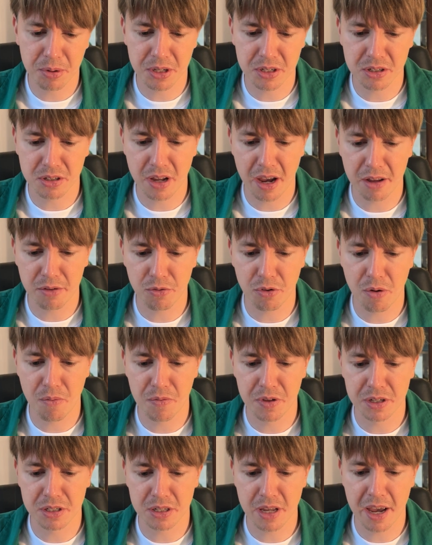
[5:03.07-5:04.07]
his knight from
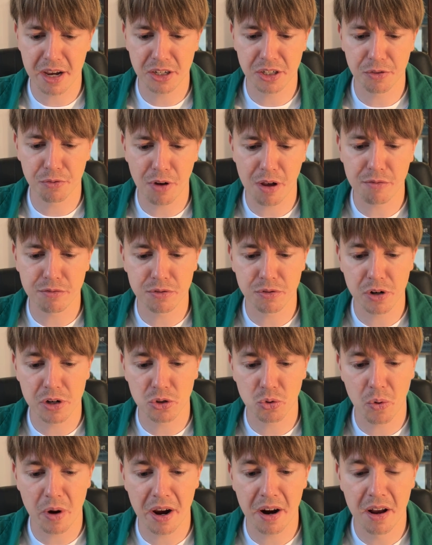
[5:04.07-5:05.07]
this active f3
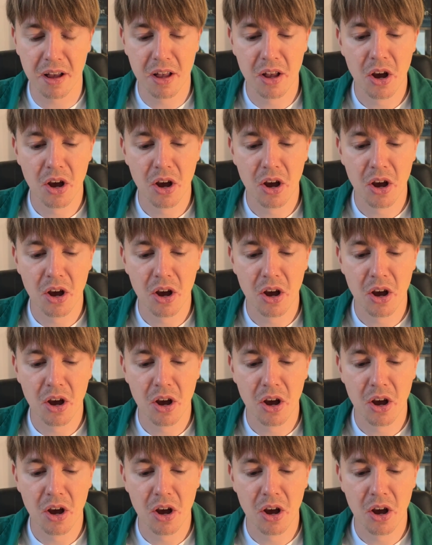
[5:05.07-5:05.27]
square?